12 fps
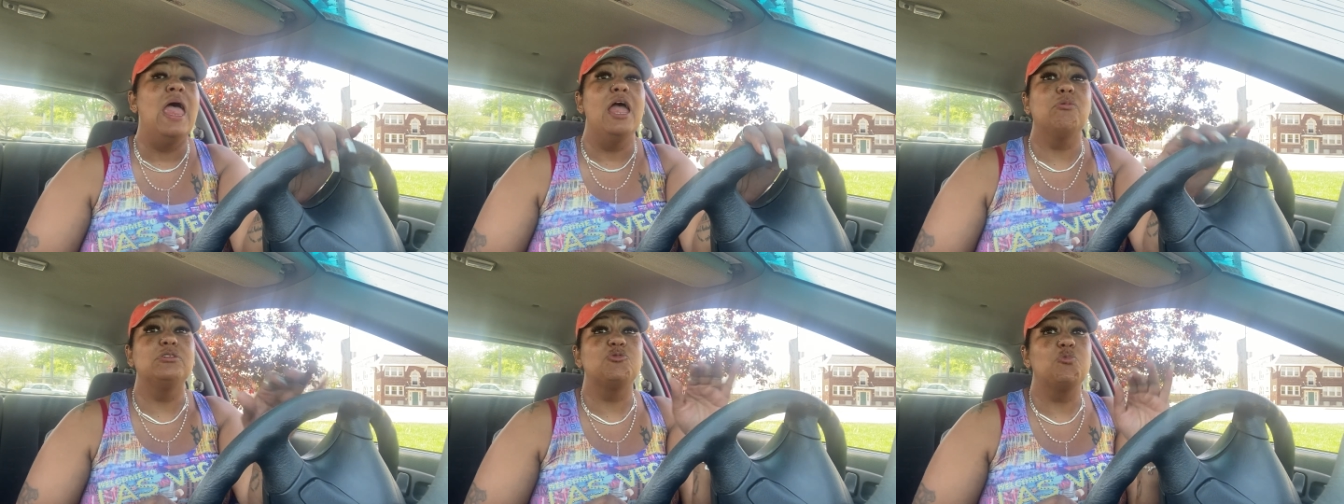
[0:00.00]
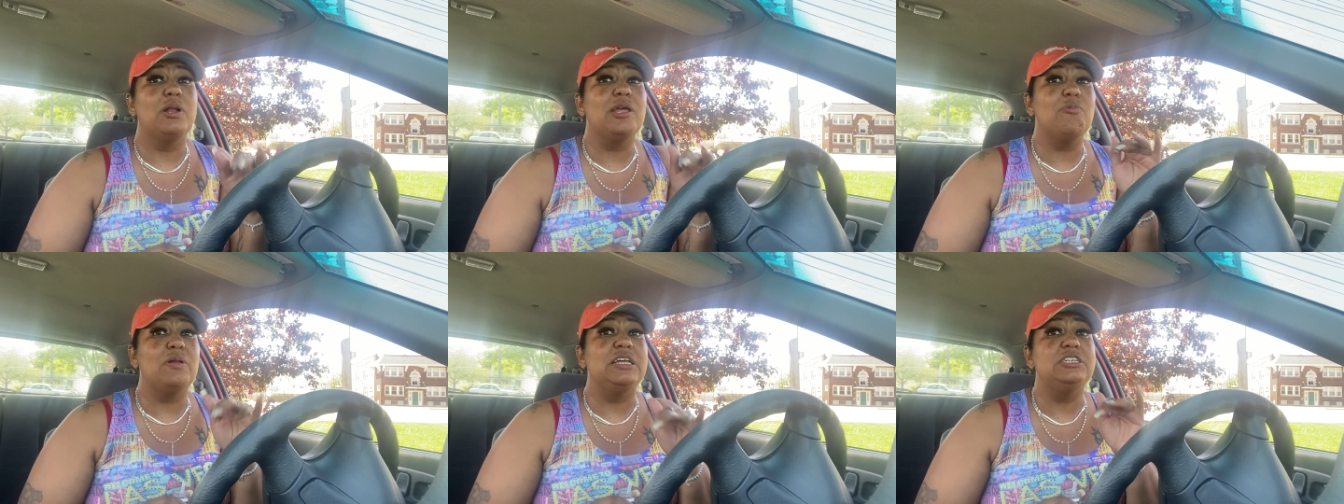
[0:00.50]
It was
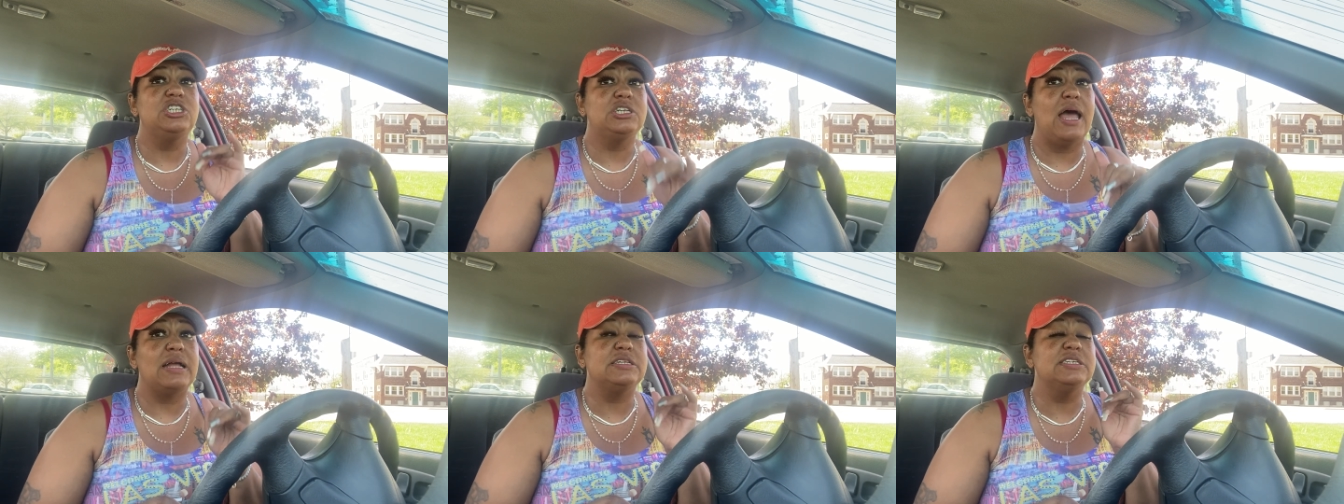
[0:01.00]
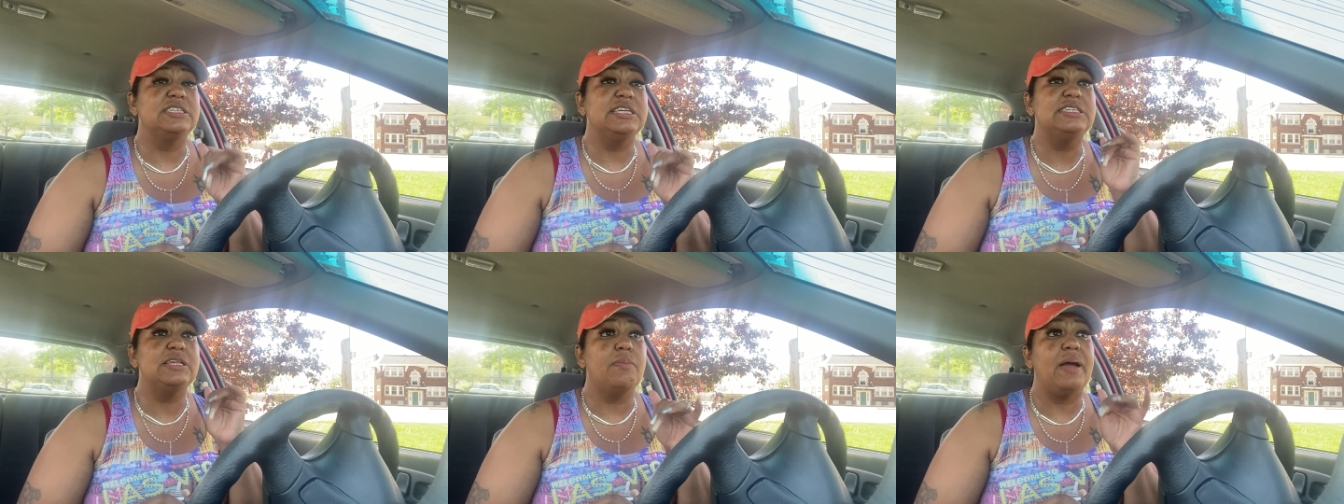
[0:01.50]
really, really shocked to see
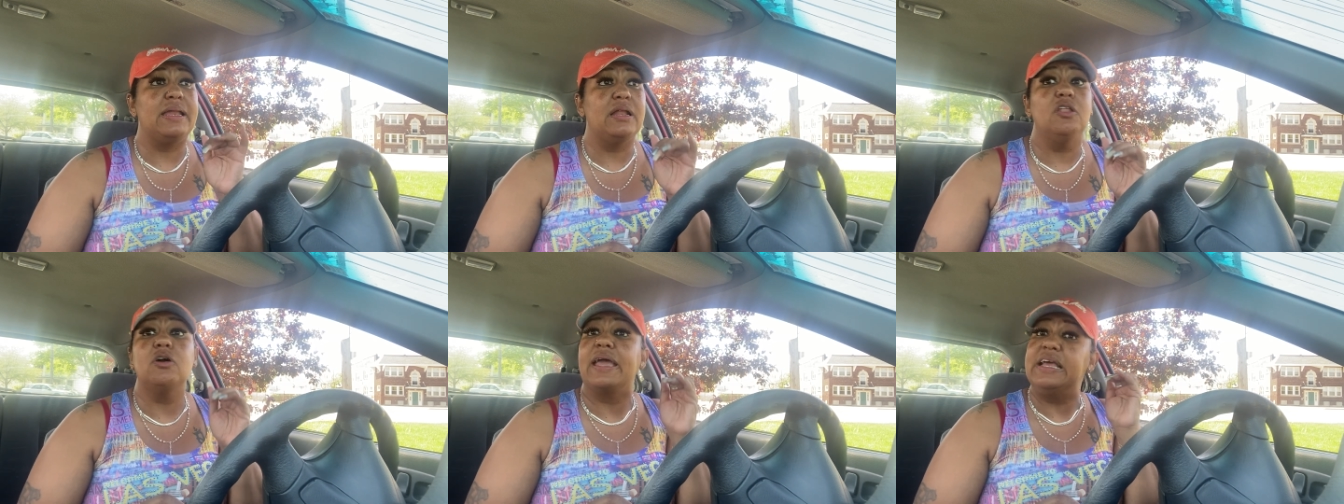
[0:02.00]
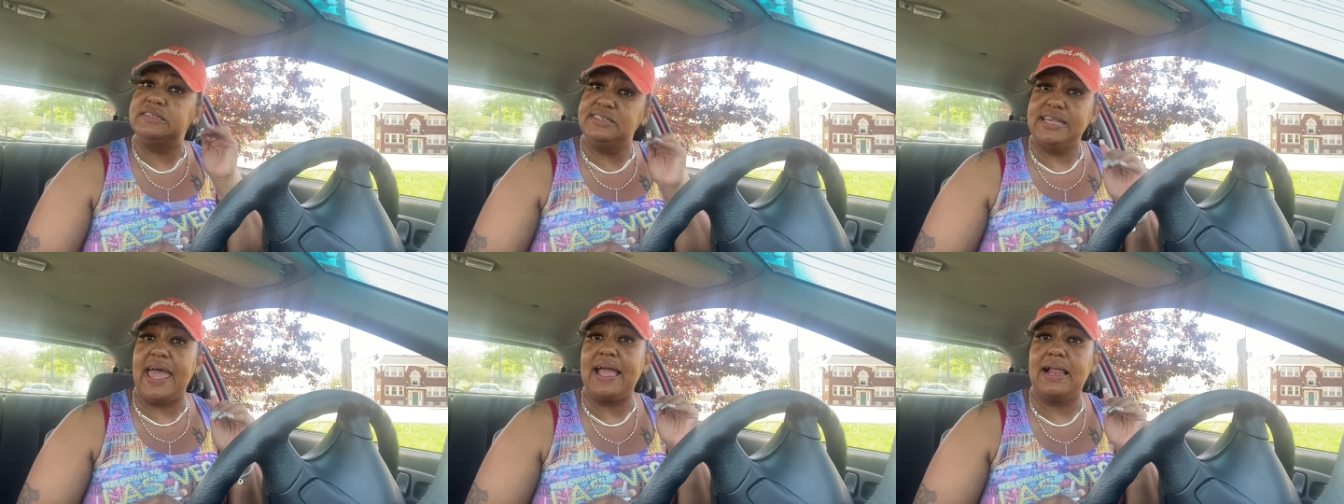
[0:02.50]
somebody look
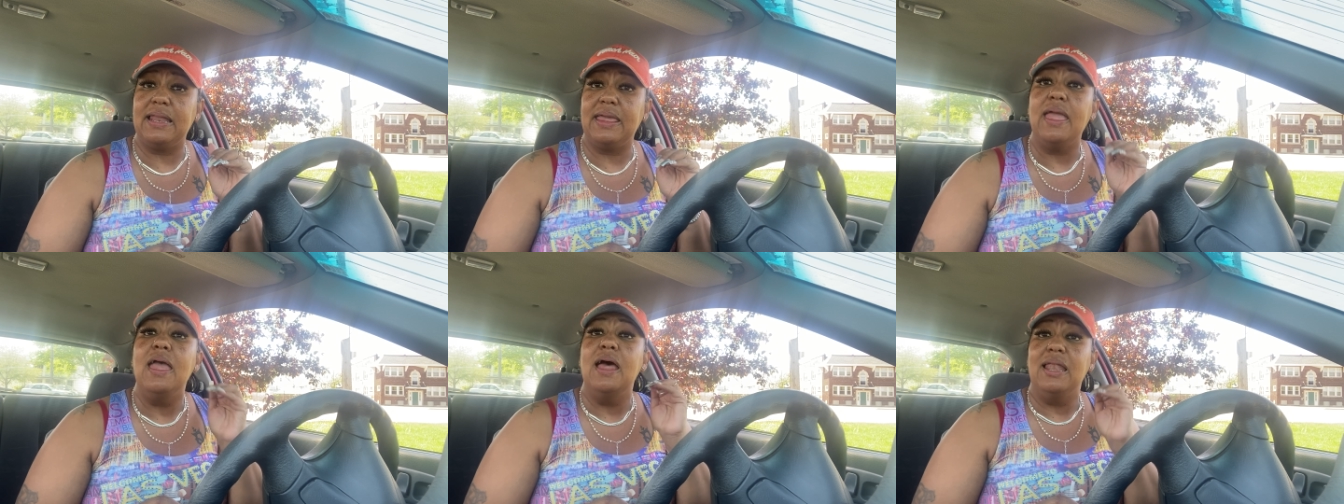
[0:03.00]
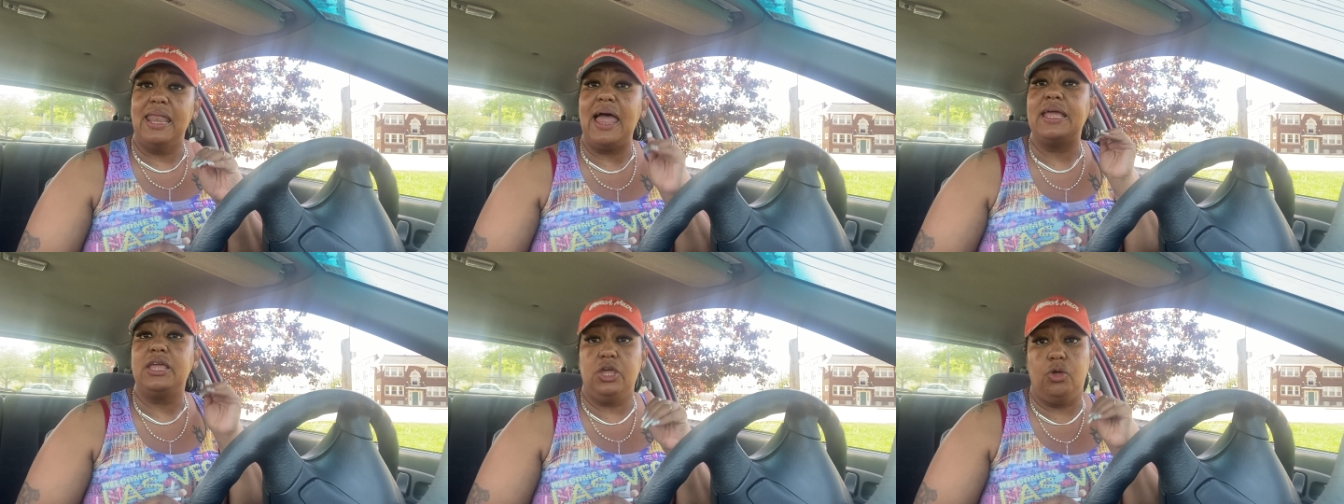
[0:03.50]
exactly
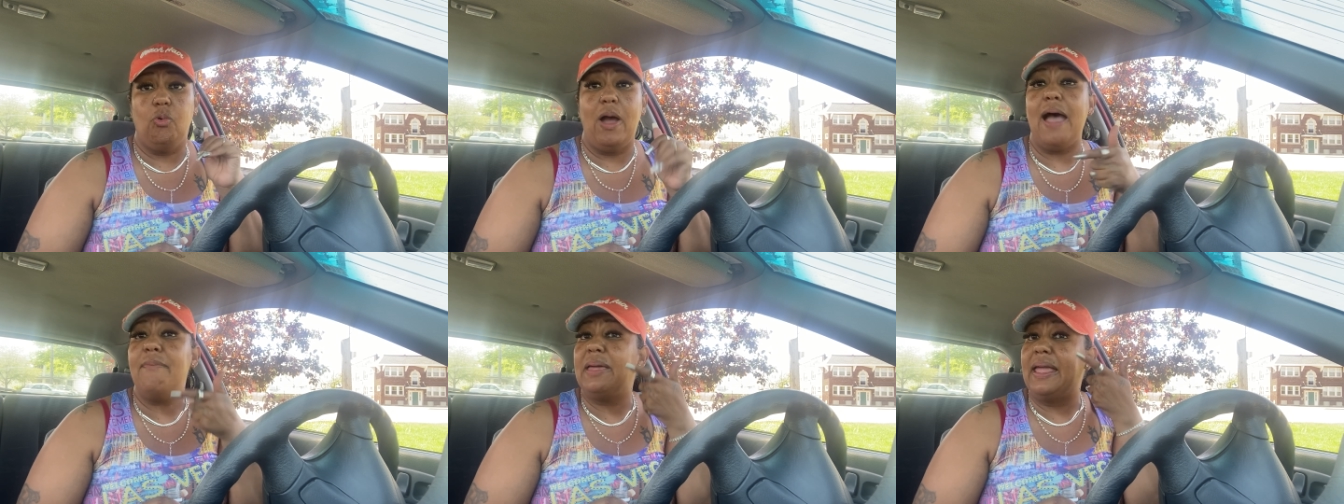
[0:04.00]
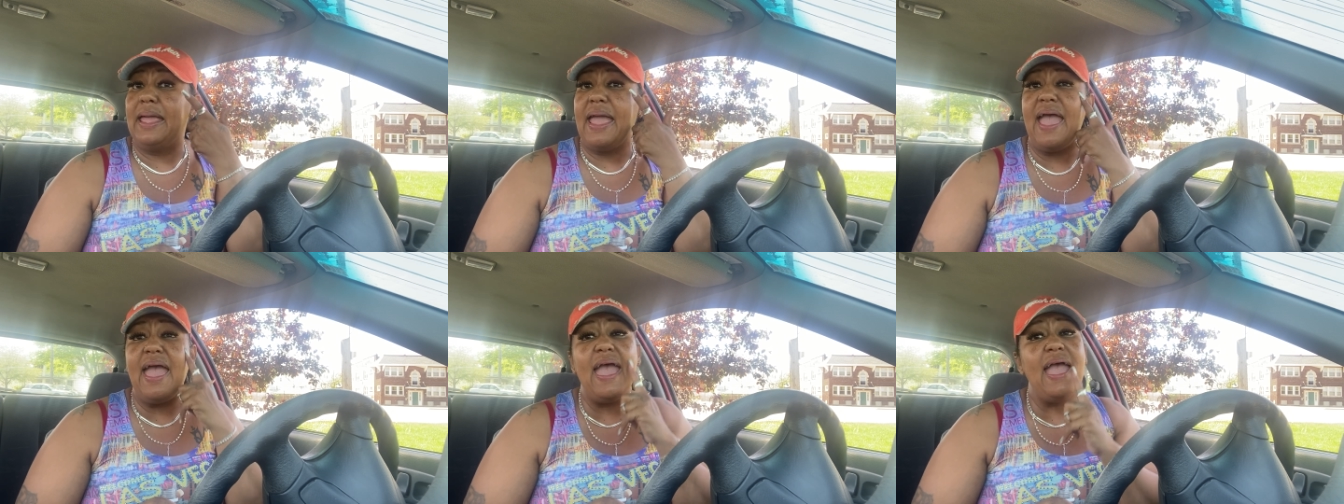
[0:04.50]
like you. I mean,
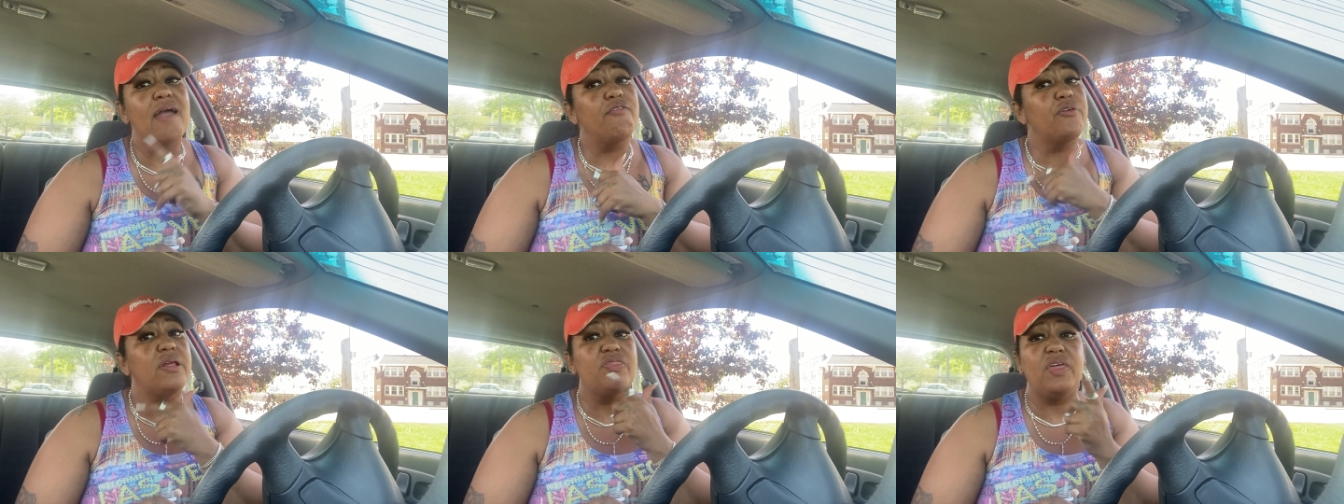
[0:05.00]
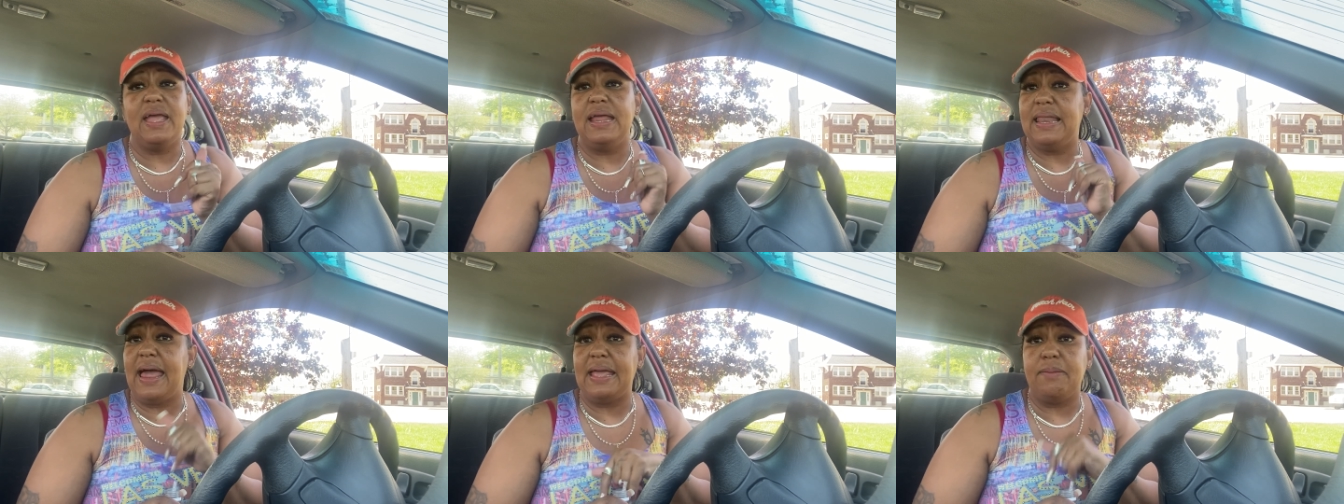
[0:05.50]

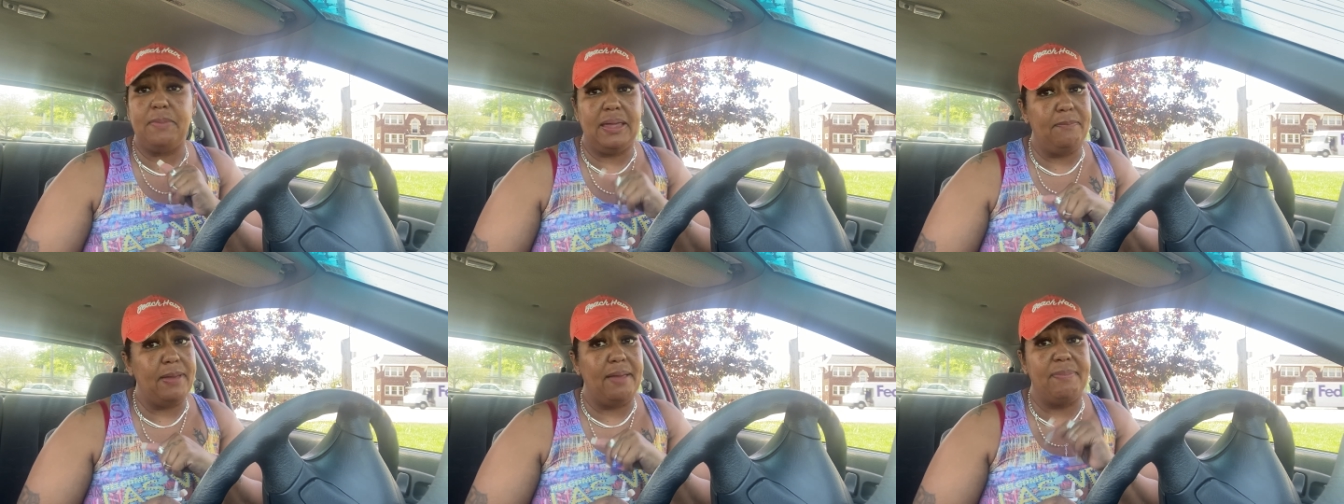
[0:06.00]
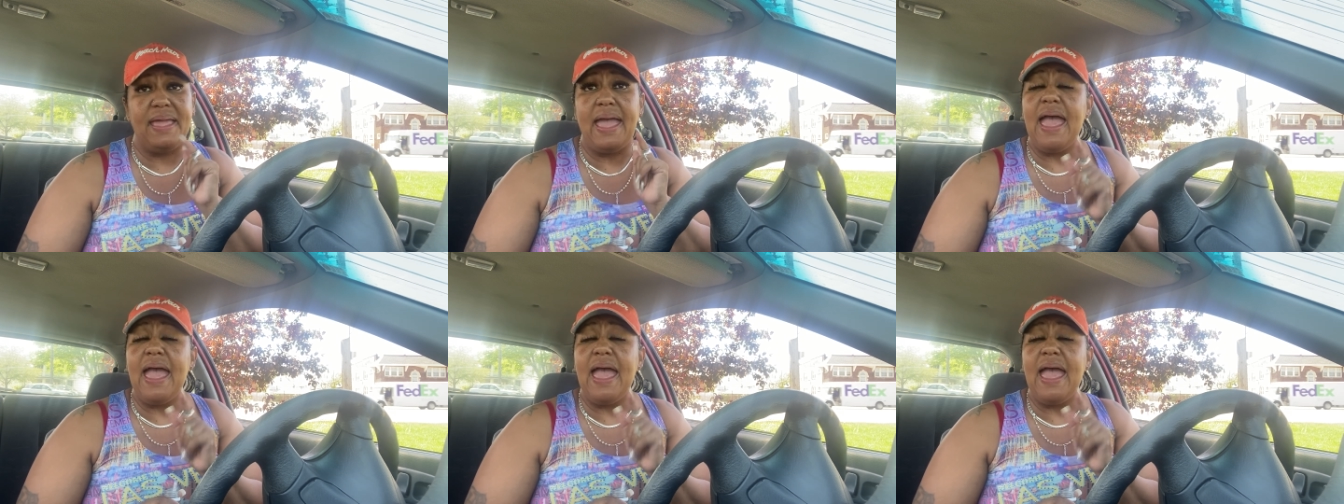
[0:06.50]
everything like me, baby.